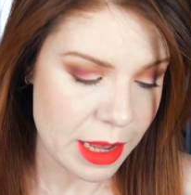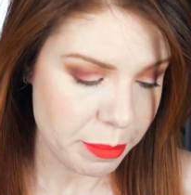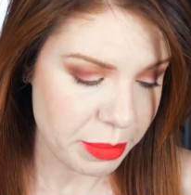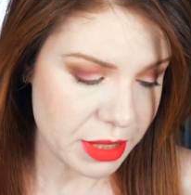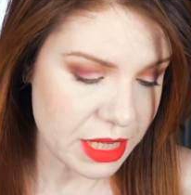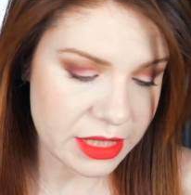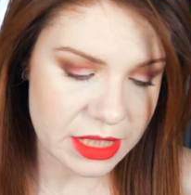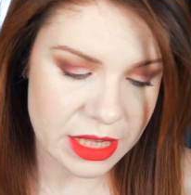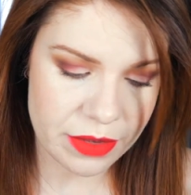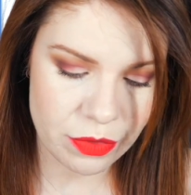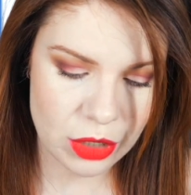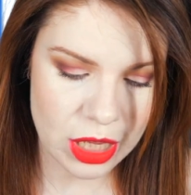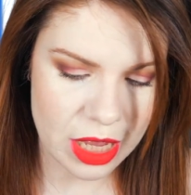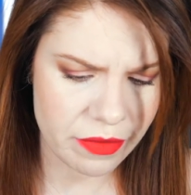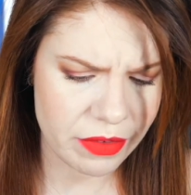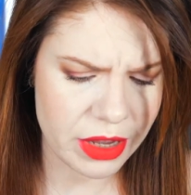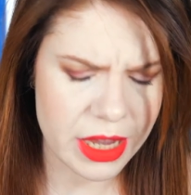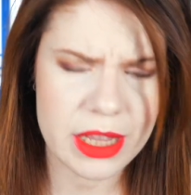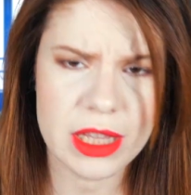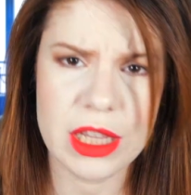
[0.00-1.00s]
Please, if you
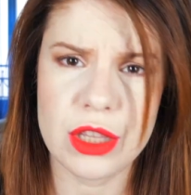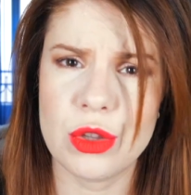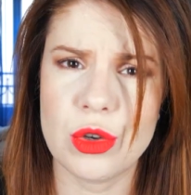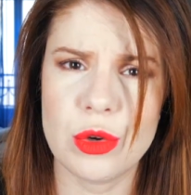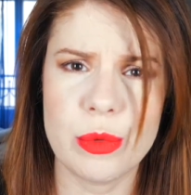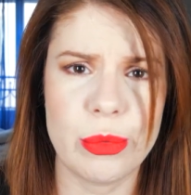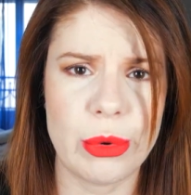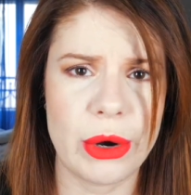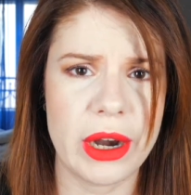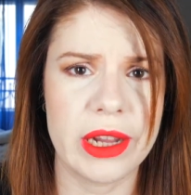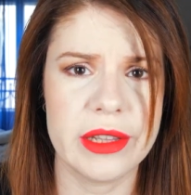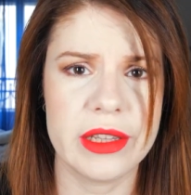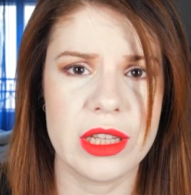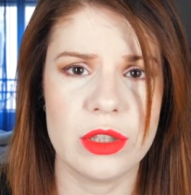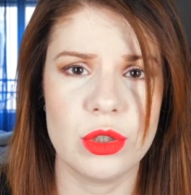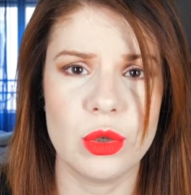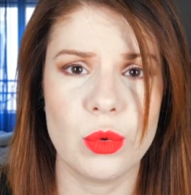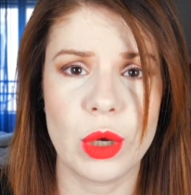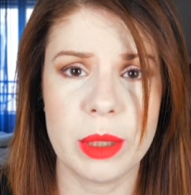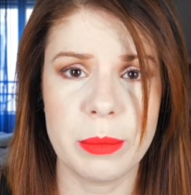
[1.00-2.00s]
have any new brand
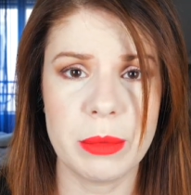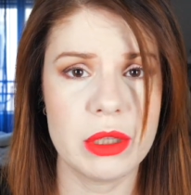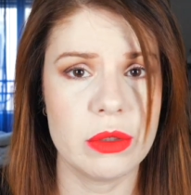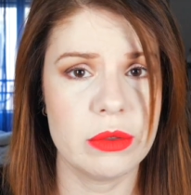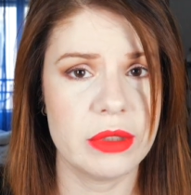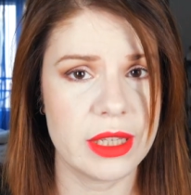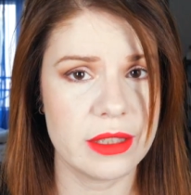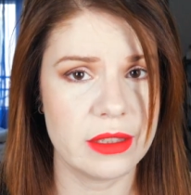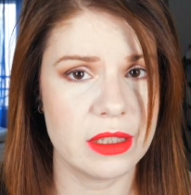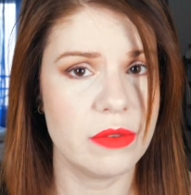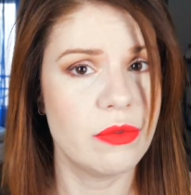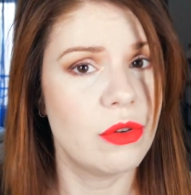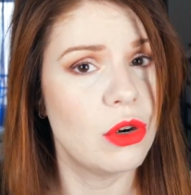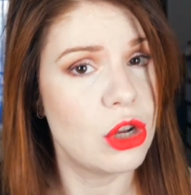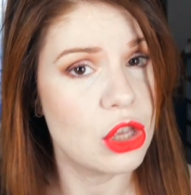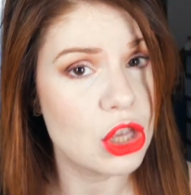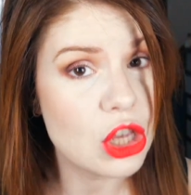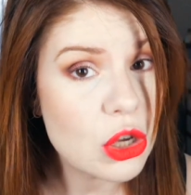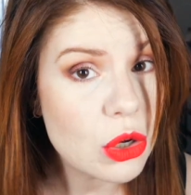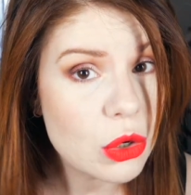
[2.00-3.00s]
and you want me to test it
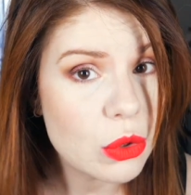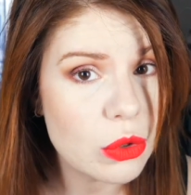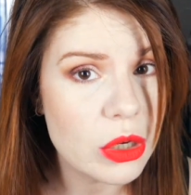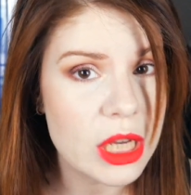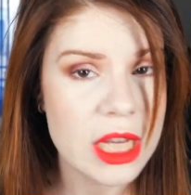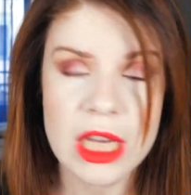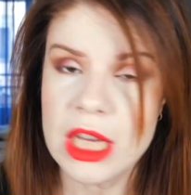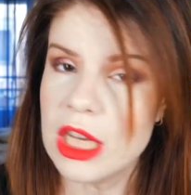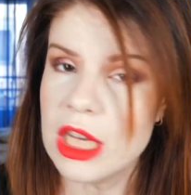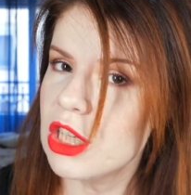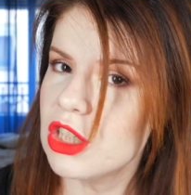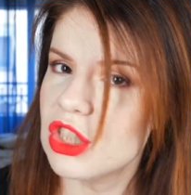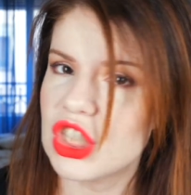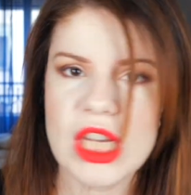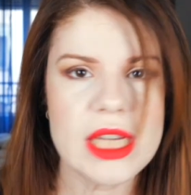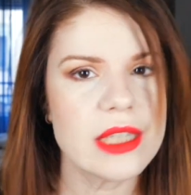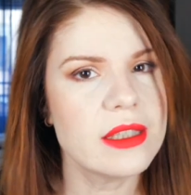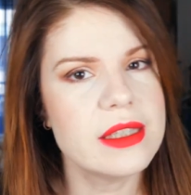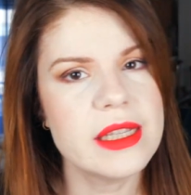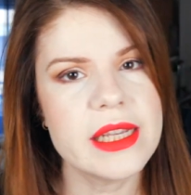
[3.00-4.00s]
for you,
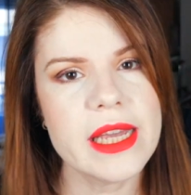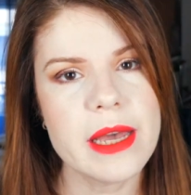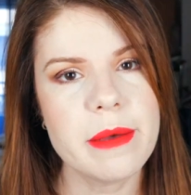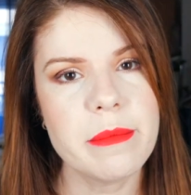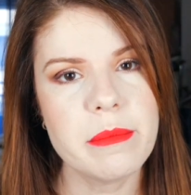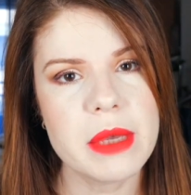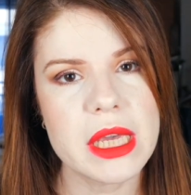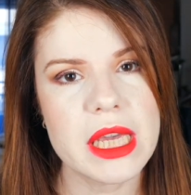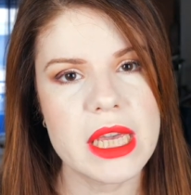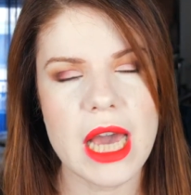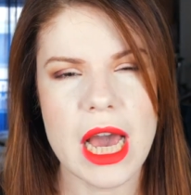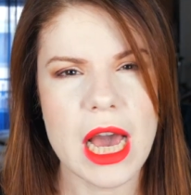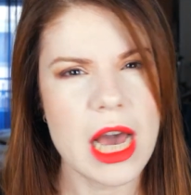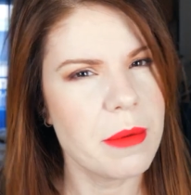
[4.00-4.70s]
just DM me.